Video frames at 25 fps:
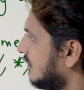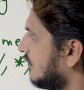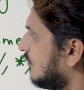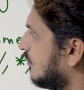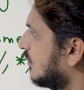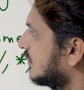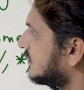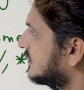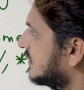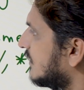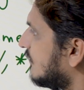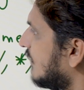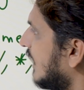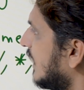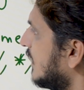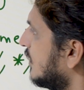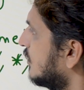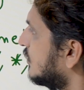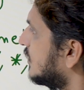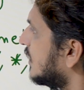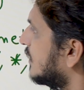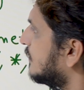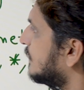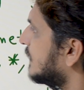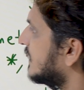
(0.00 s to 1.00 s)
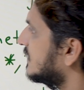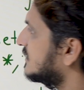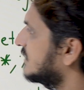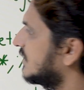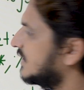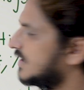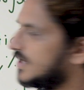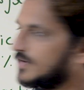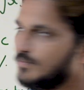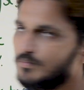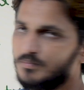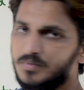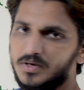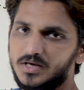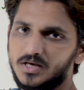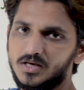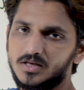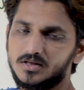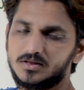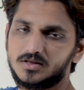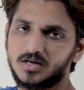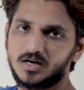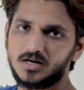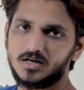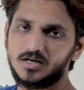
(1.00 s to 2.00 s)
What's the value that present in
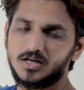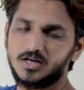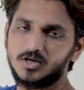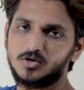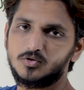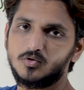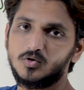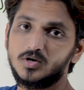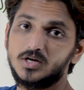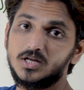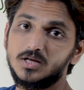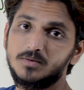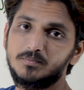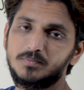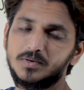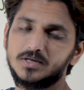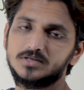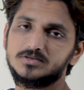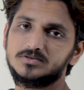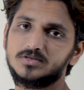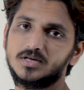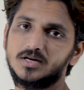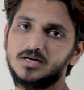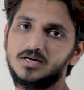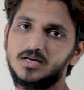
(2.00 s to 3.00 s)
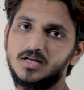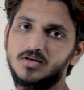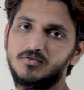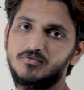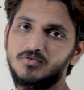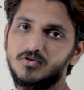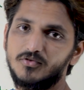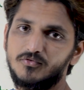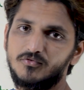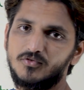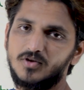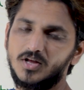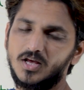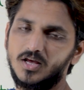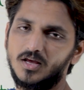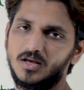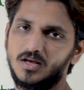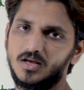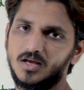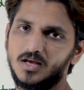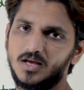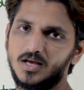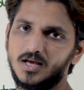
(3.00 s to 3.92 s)
b? thirty. twenty plus thirty, fifty.